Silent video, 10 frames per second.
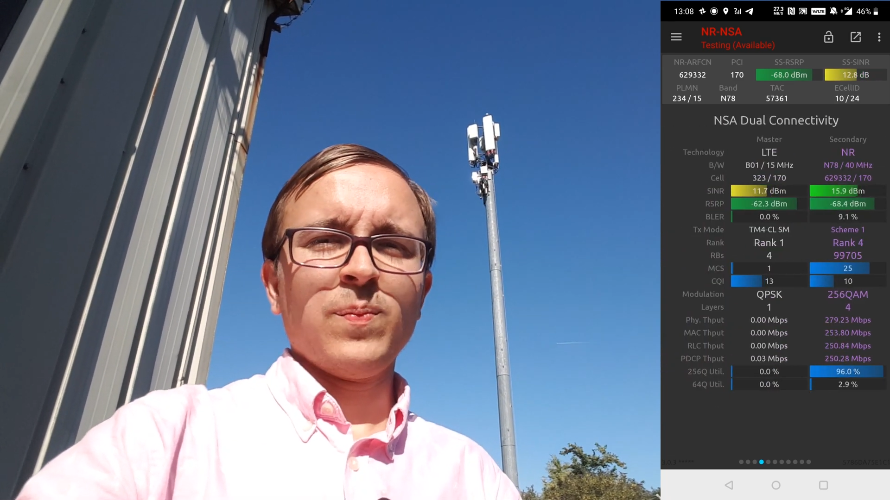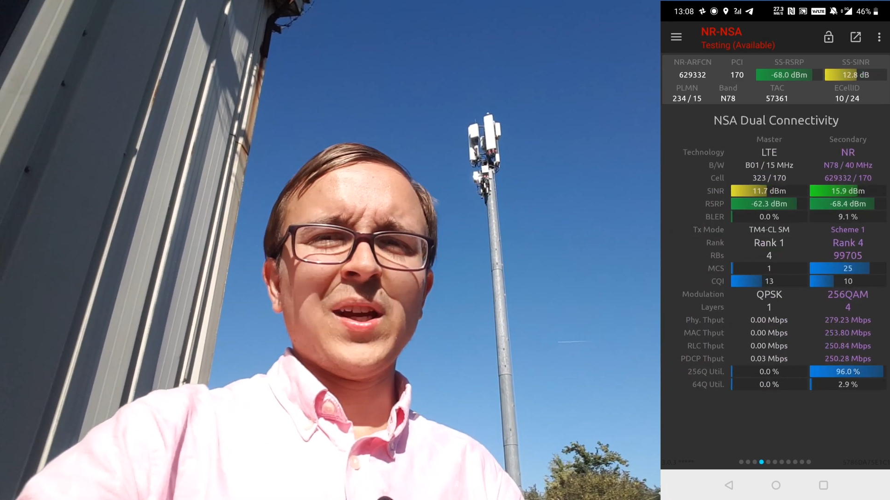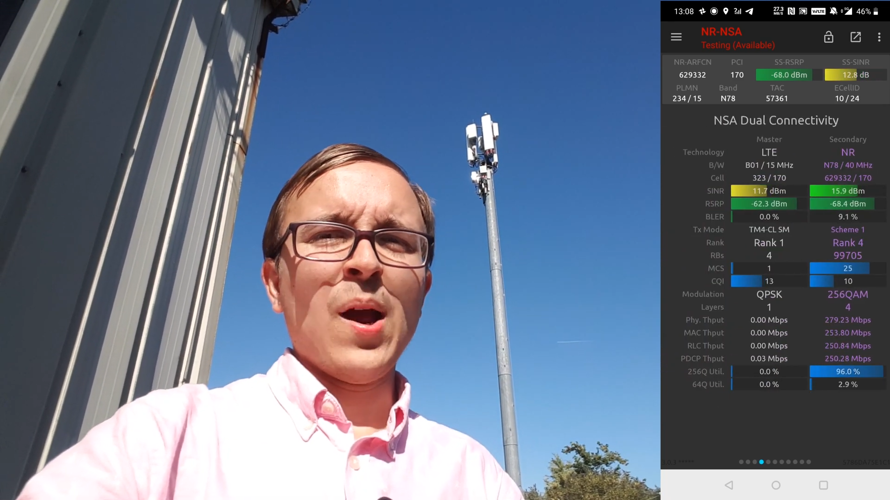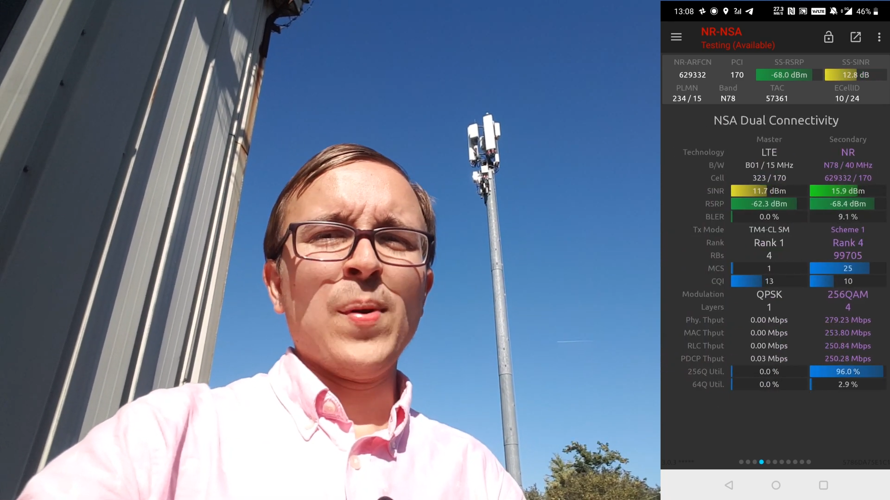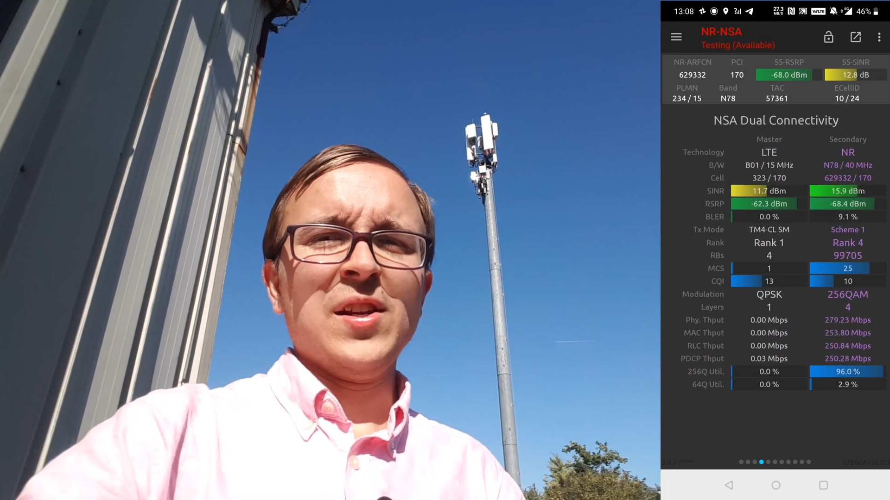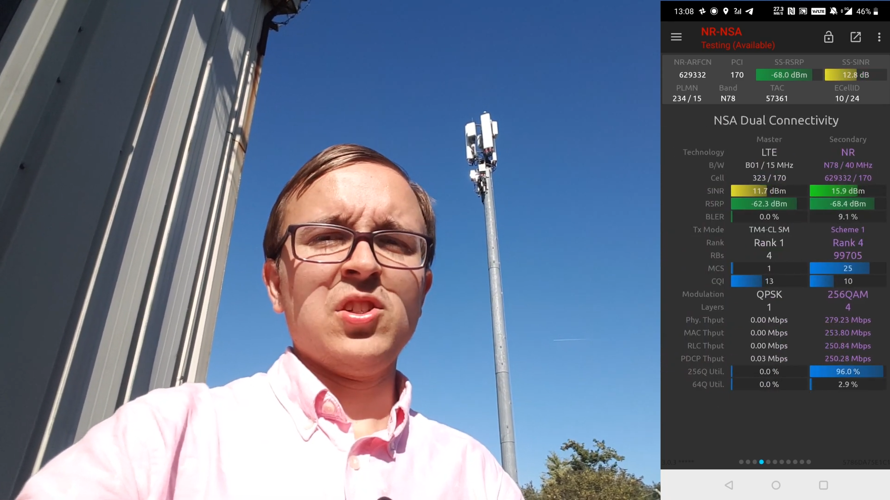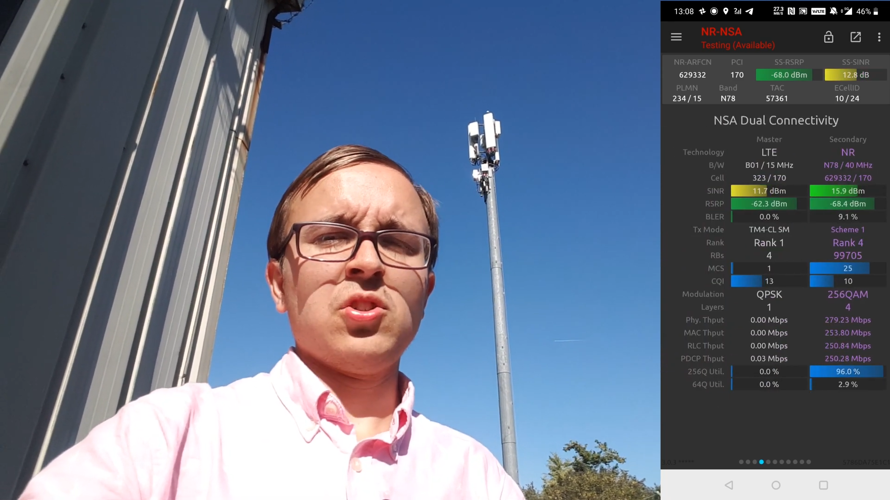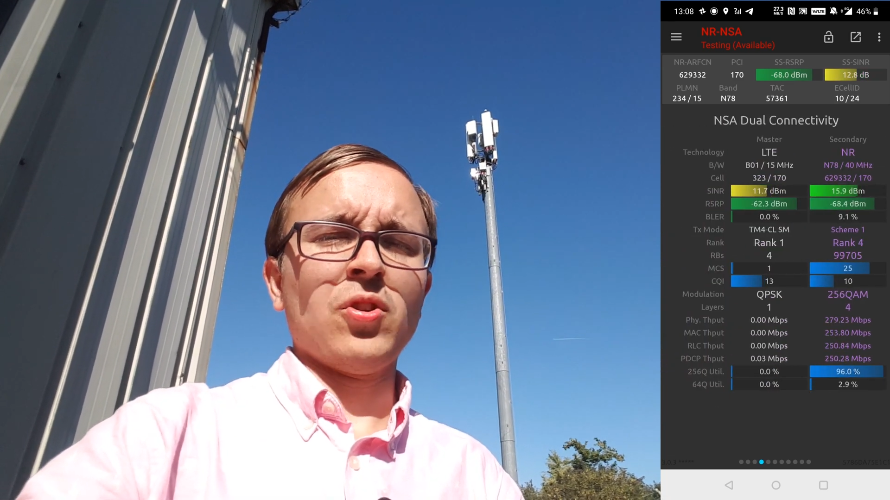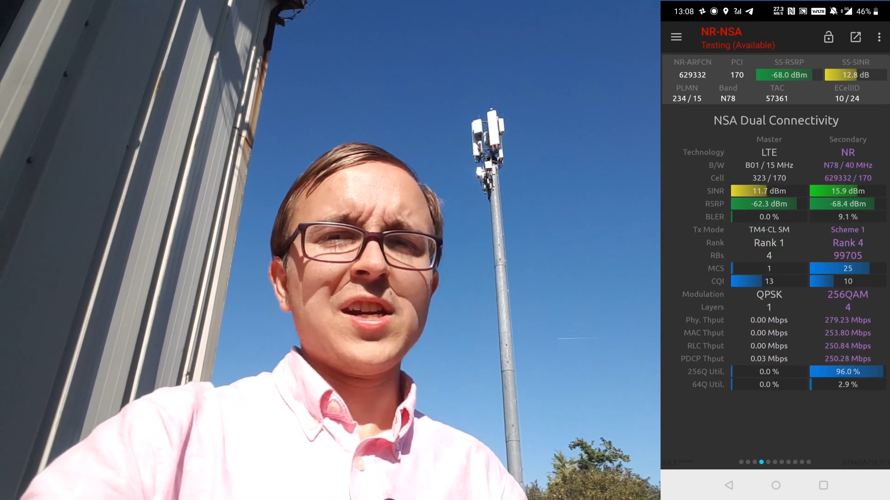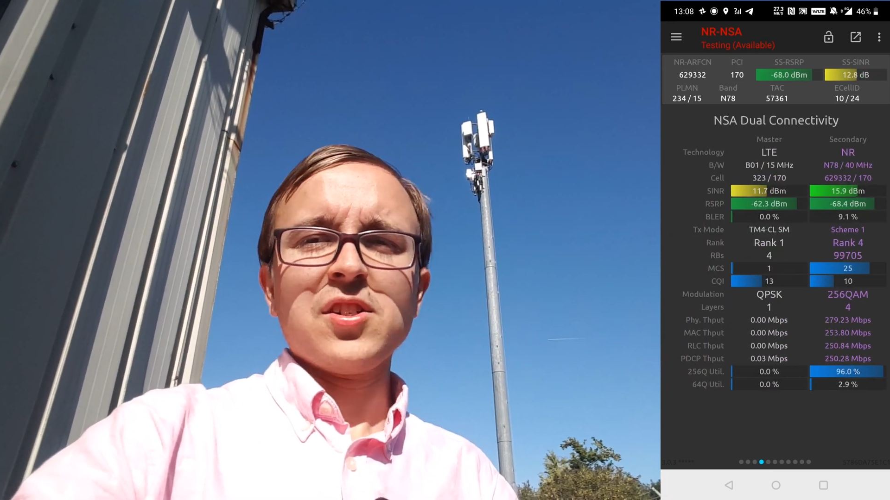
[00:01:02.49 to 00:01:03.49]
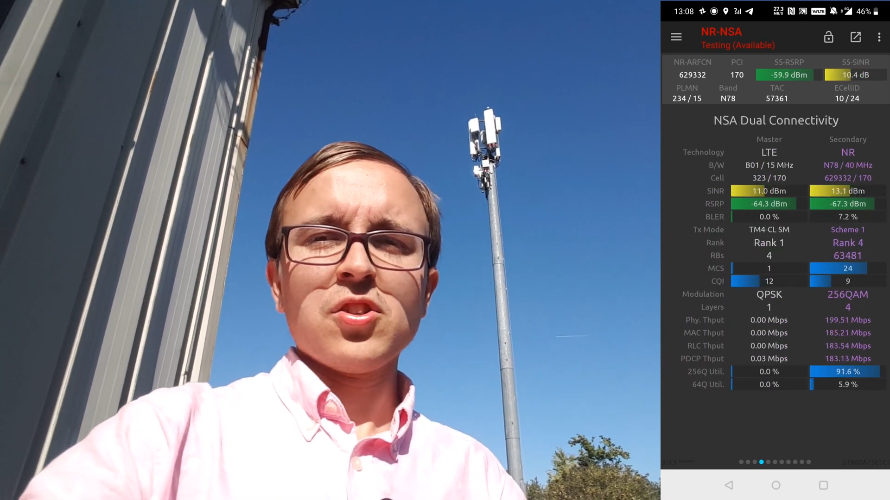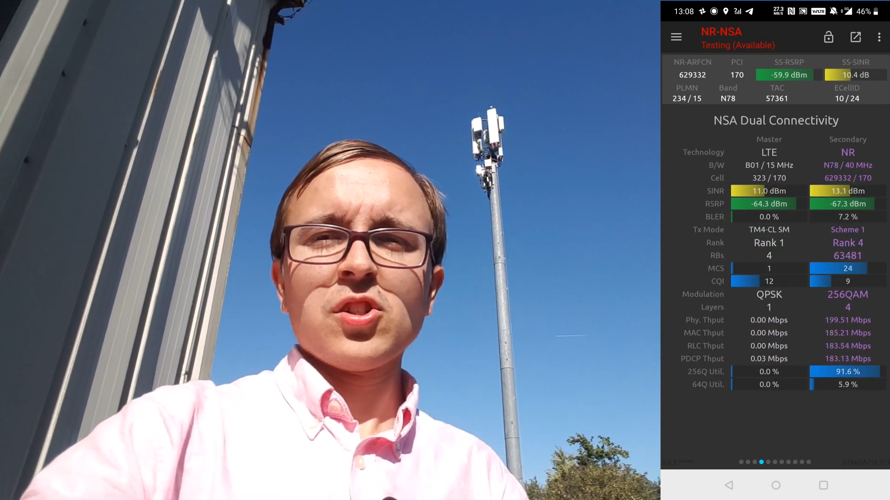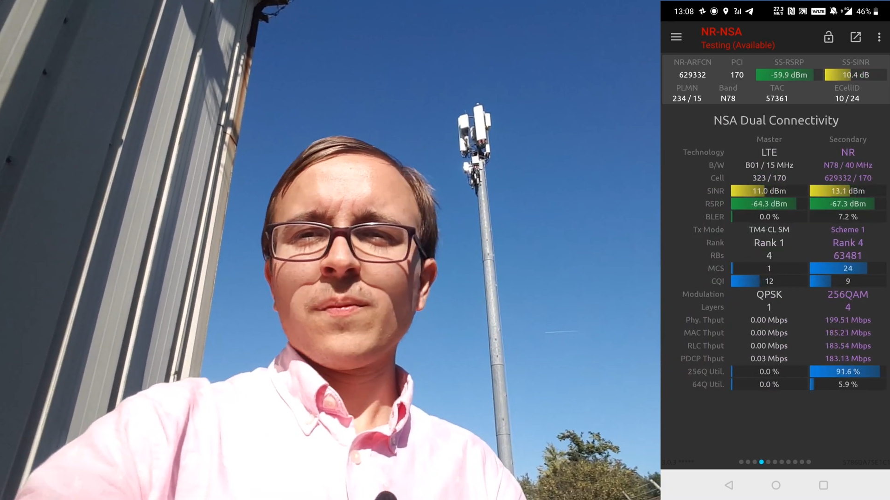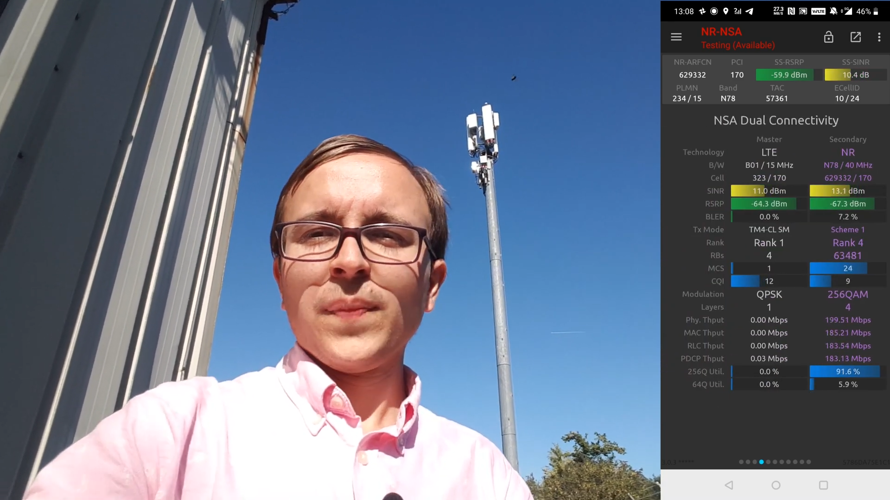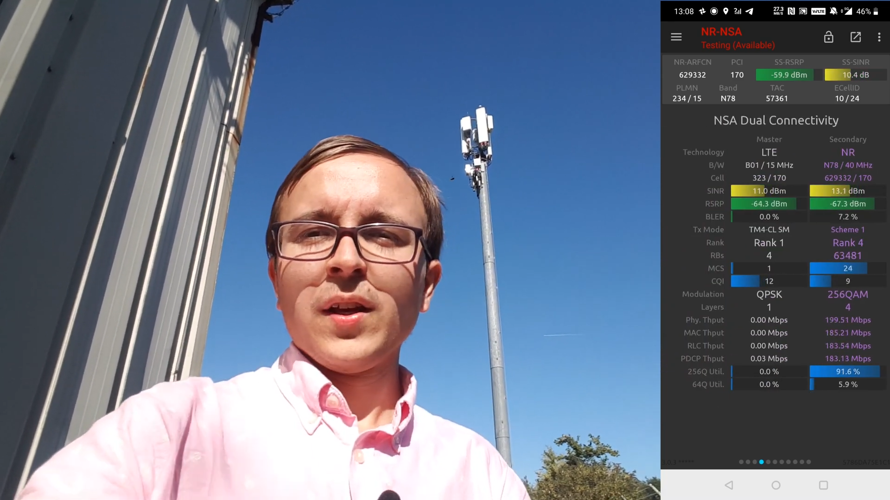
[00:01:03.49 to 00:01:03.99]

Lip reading: get a bit strange